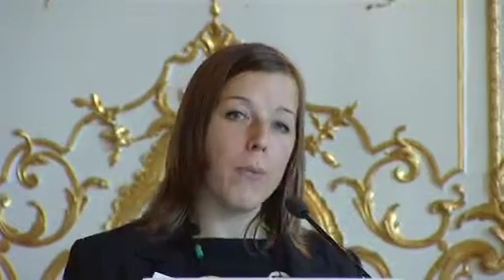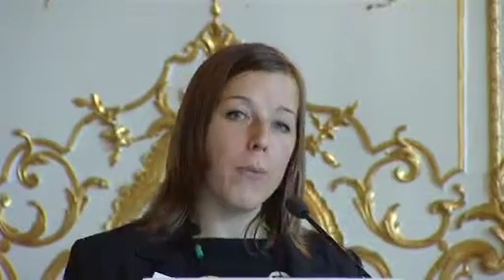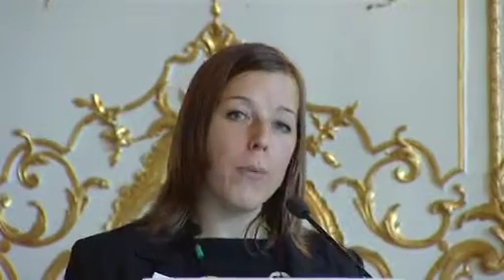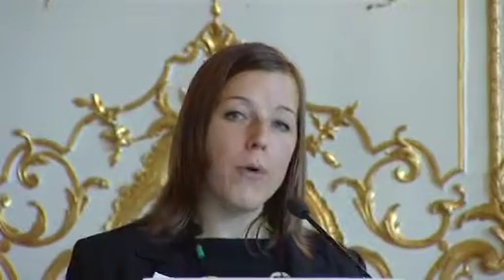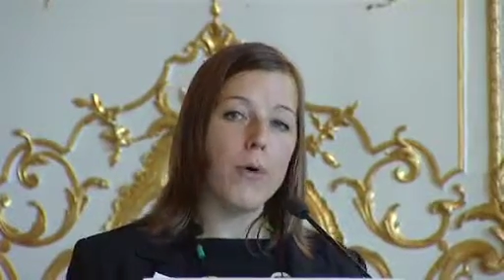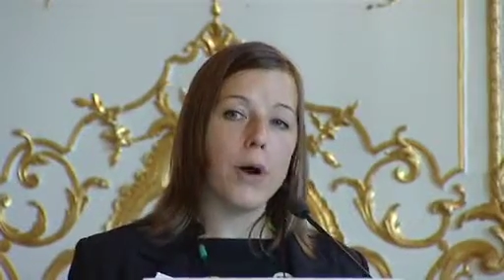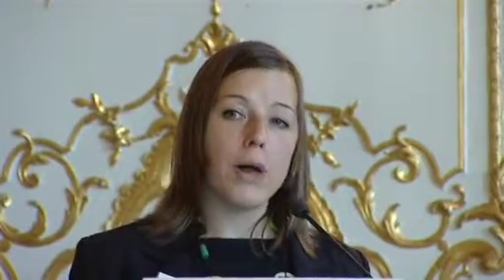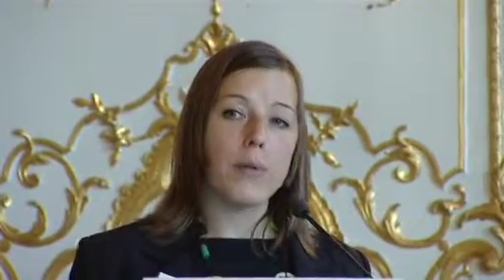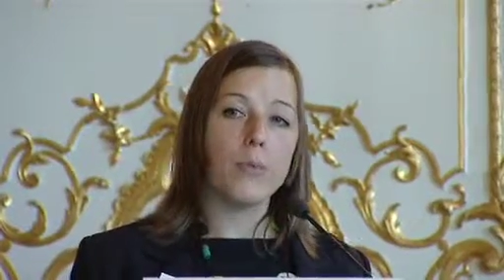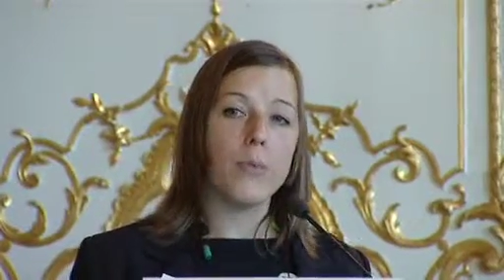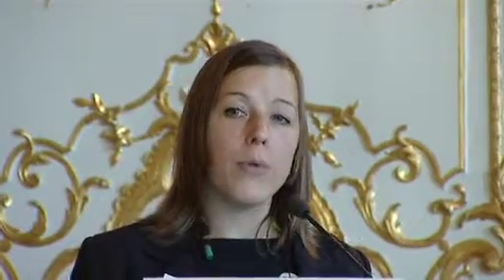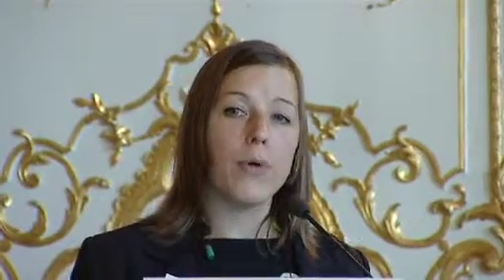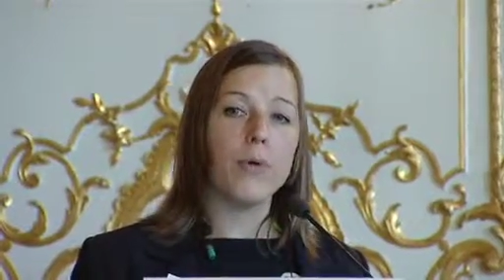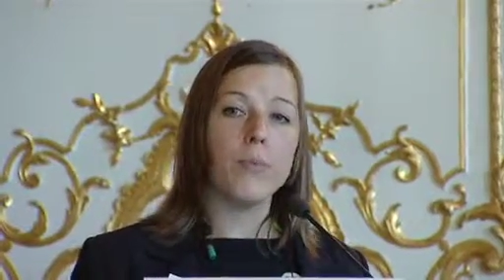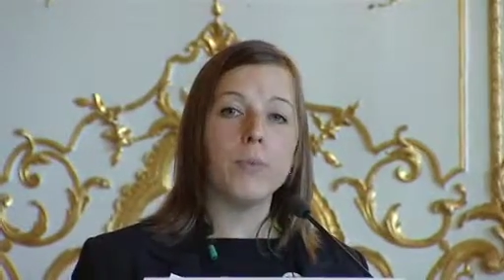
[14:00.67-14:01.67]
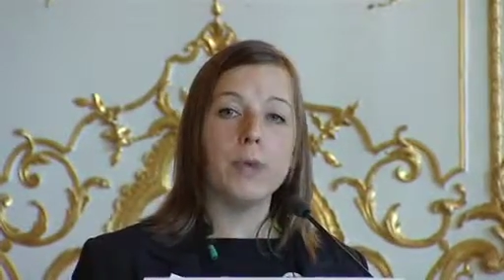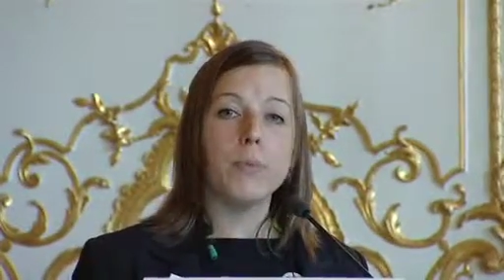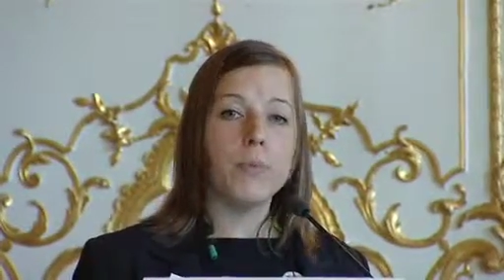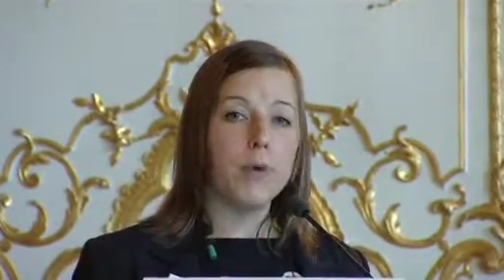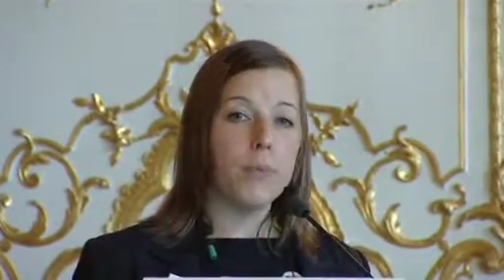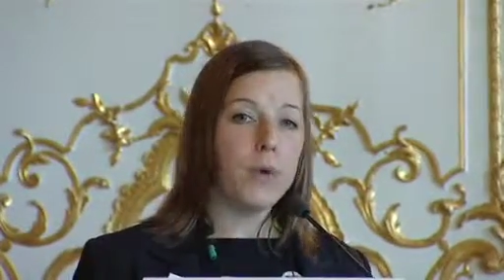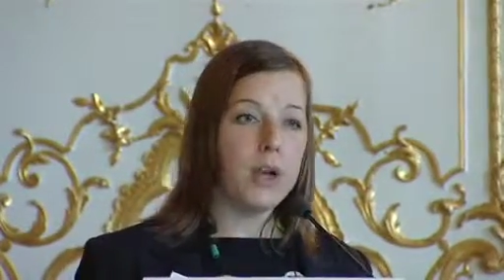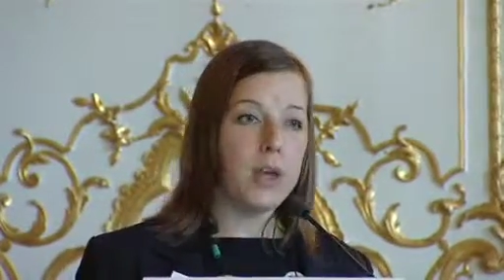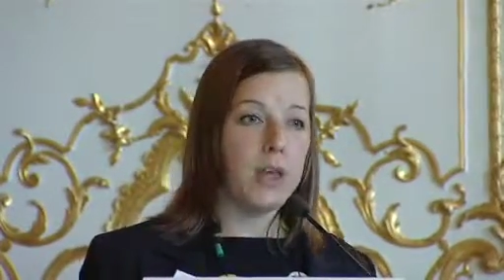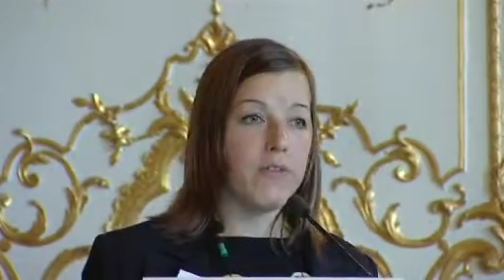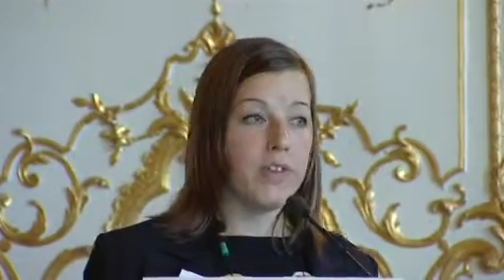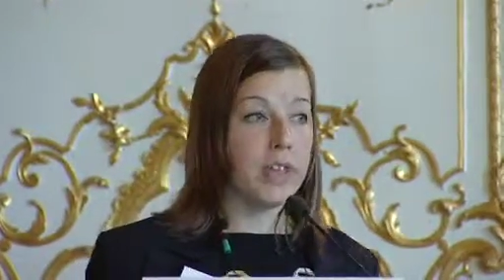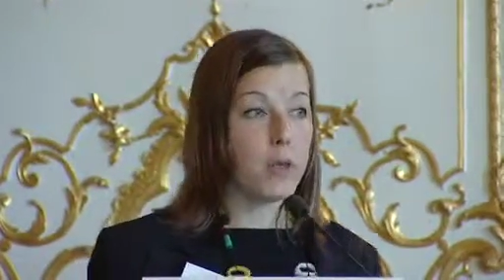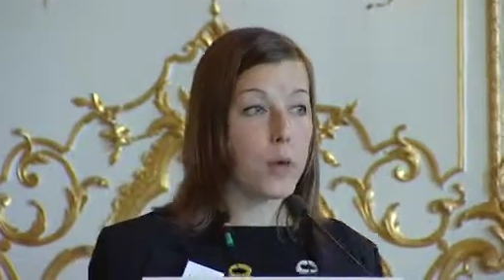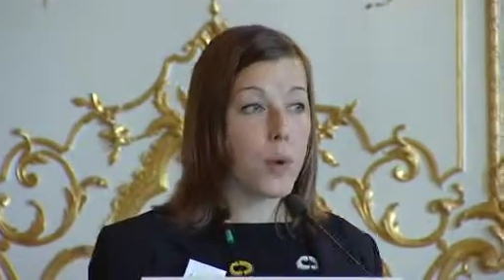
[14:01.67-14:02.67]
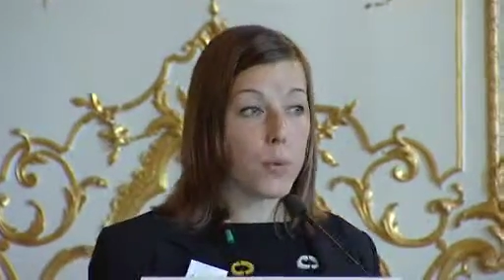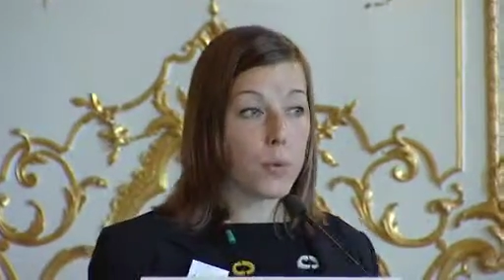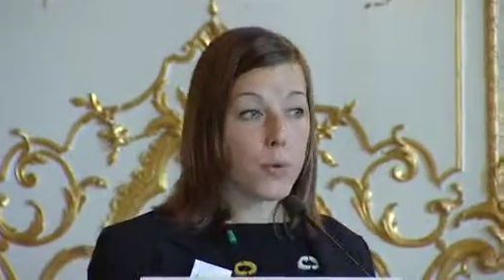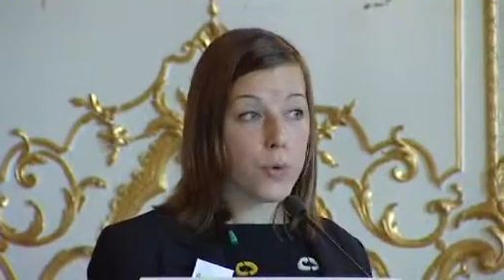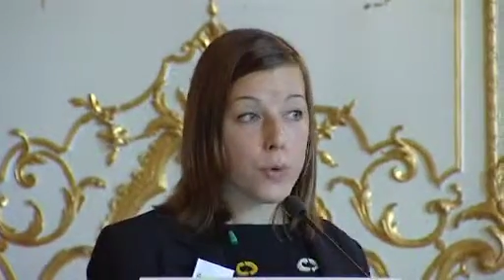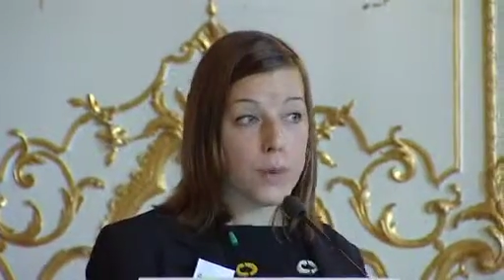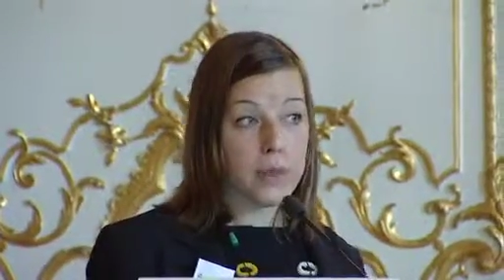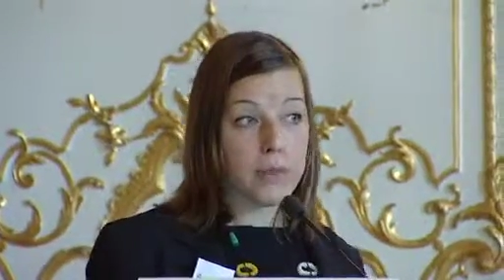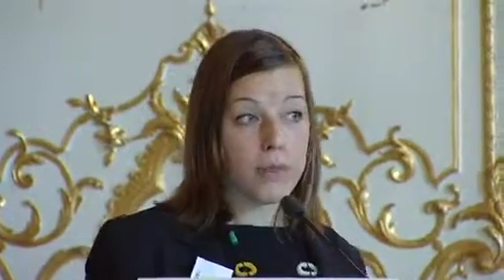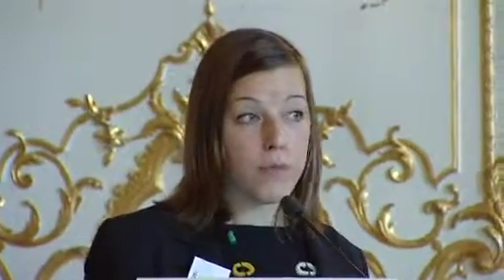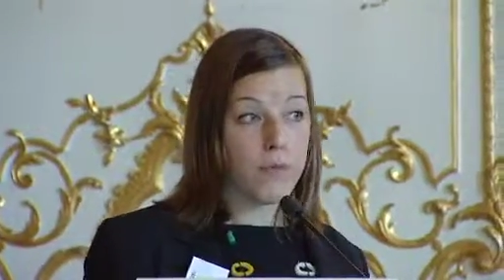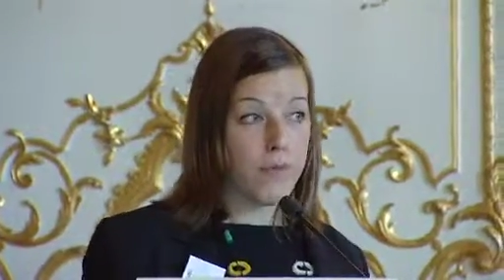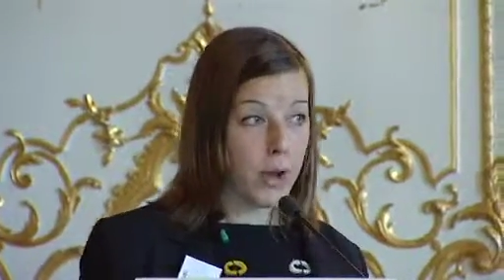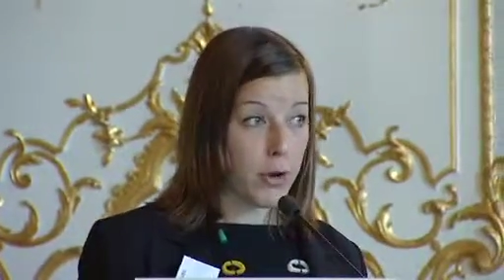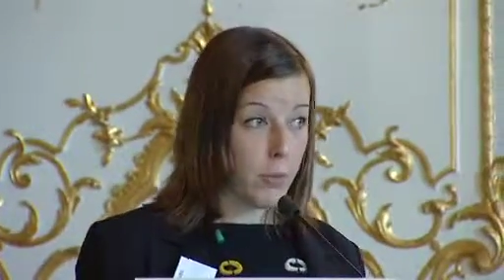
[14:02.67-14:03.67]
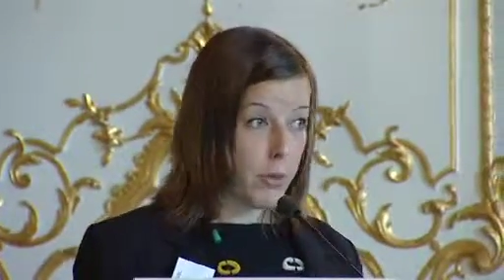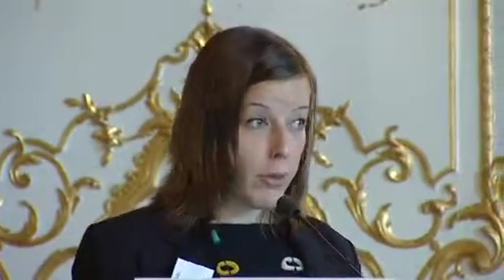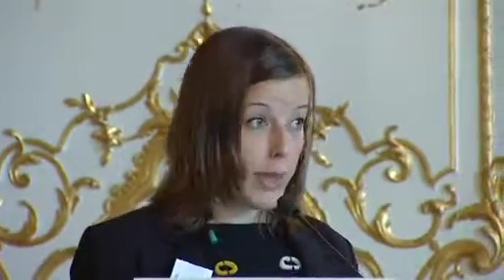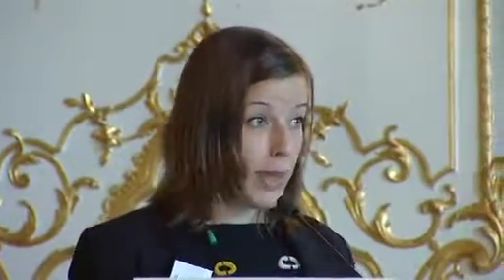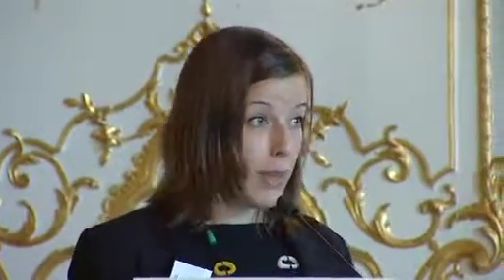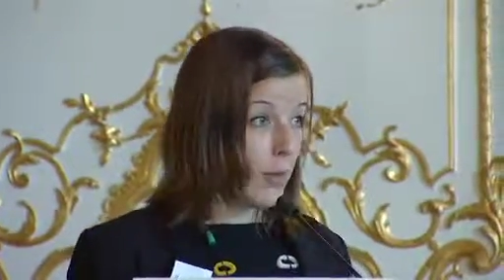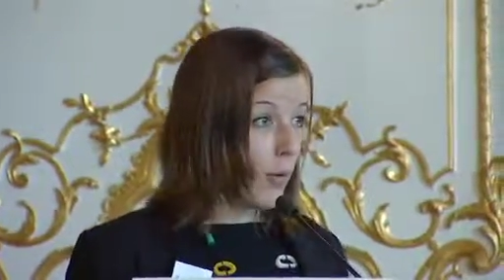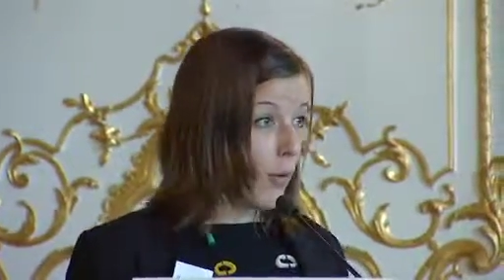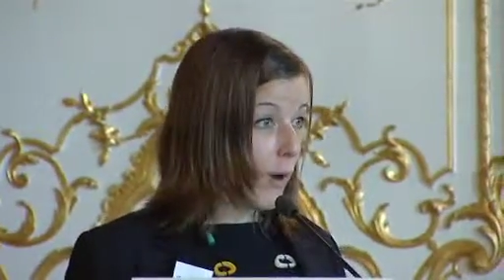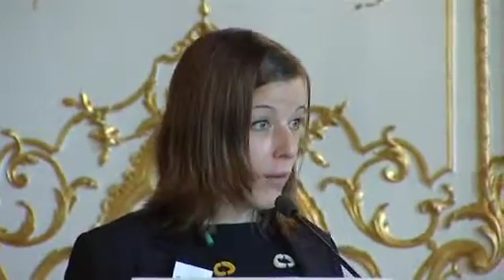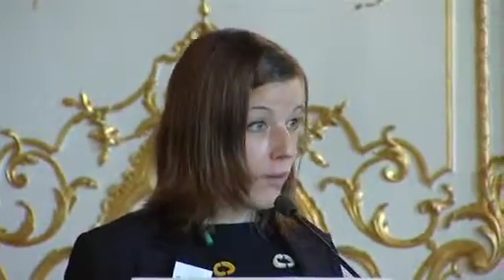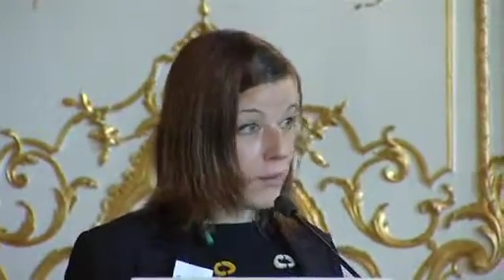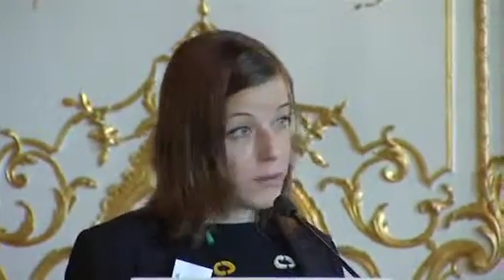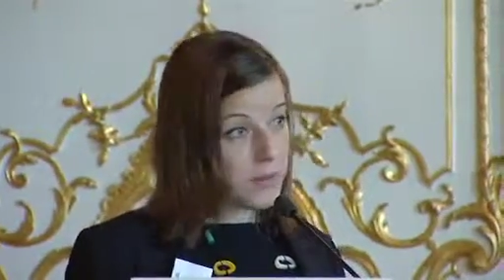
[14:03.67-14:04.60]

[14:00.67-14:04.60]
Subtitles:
More and more people will live in concrete environment and not at the